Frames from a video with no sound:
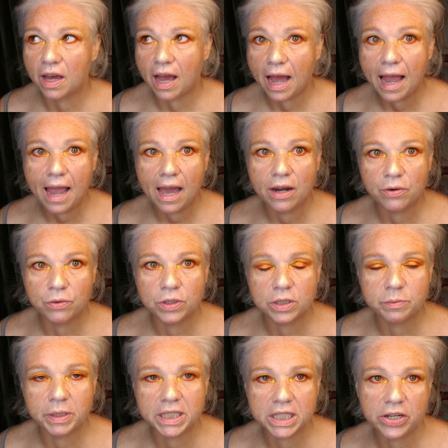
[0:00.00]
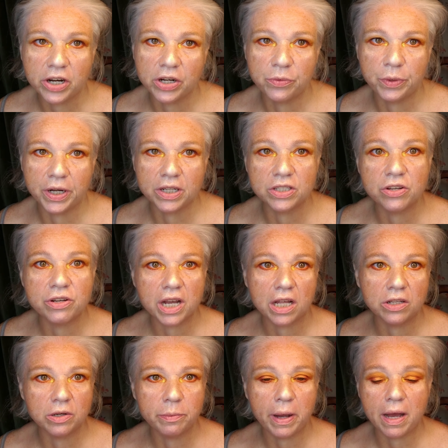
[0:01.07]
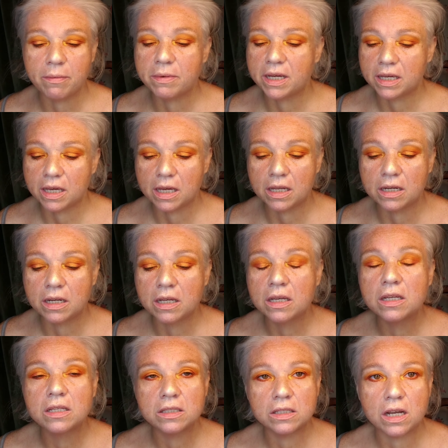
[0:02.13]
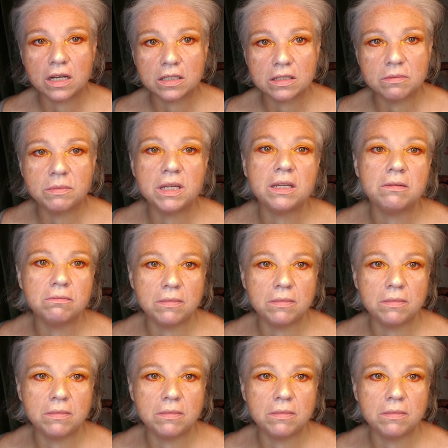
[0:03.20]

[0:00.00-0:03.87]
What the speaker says: I had orange mascara, I'd wear it. So ColourPop, again, talk to me.